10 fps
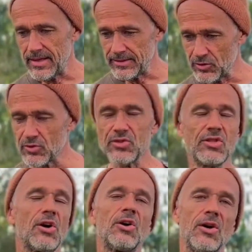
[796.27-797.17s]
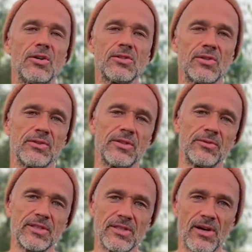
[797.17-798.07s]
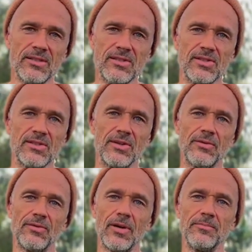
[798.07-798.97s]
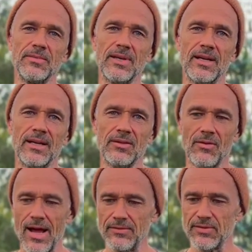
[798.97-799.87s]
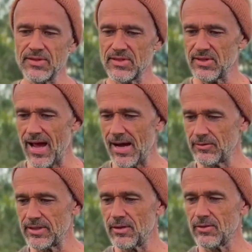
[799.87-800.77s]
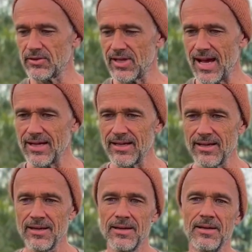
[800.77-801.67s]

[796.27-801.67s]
you saw also the results from the grafts, how it looks like.